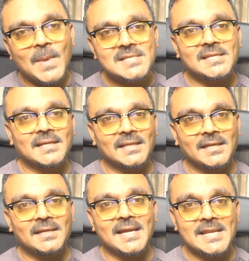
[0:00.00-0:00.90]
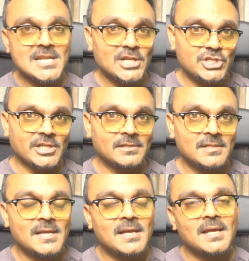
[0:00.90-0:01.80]
Basically, in a
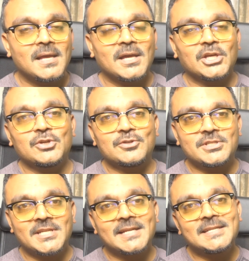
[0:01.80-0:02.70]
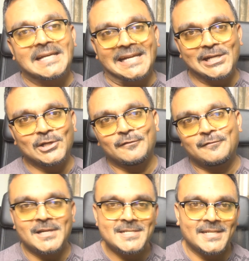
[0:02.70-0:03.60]
nutshell, you're sick and tired of
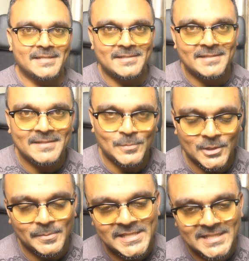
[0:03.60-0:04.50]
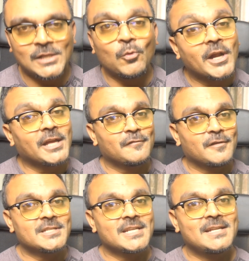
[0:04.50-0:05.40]
front-end, basically working
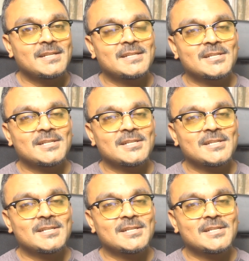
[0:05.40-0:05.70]
front-end.